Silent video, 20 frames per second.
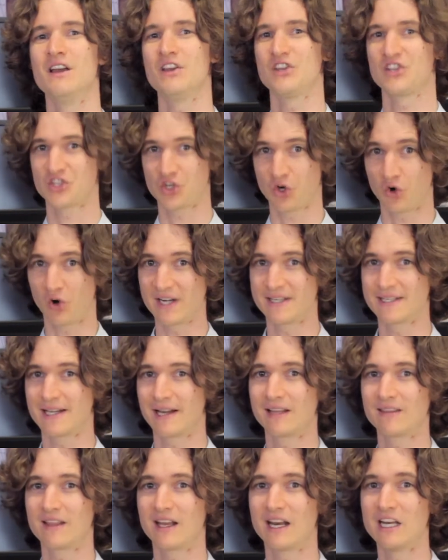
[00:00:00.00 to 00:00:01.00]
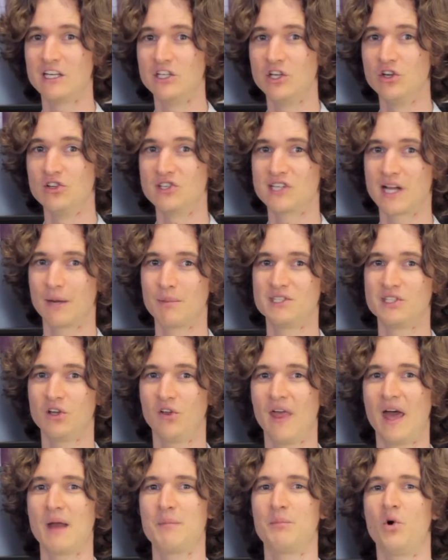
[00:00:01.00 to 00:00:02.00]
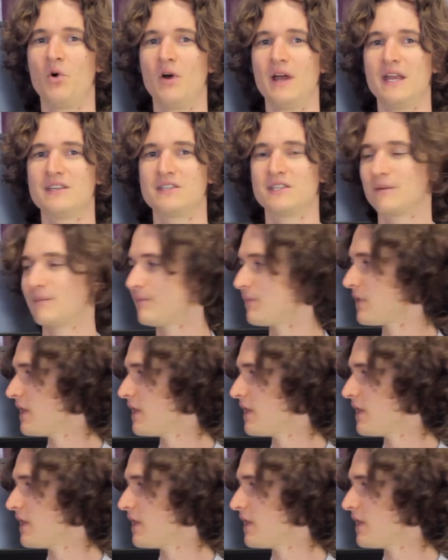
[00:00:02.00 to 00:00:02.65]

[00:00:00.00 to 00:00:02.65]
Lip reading: storytelling that he'd used up until that point.